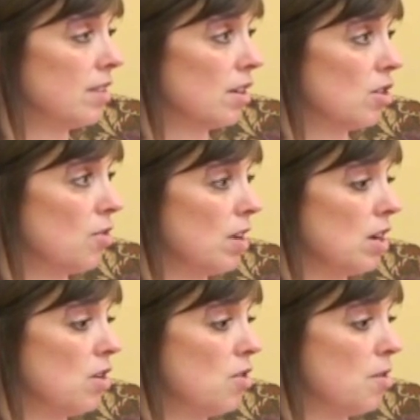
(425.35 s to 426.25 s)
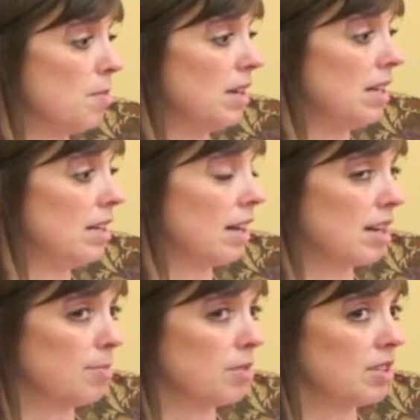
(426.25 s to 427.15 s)
they're going home and
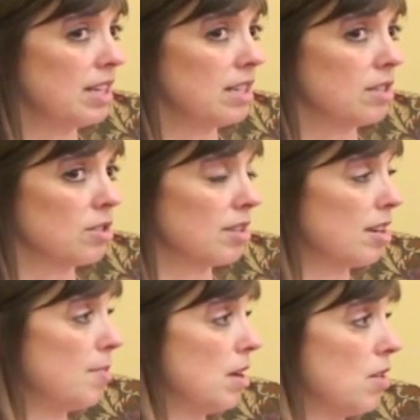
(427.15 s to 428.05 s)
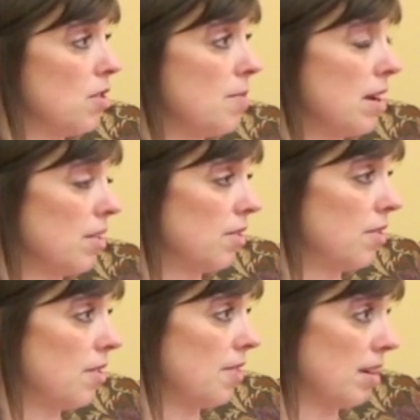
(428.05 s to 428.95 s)
in a couple of days there's going to be a home health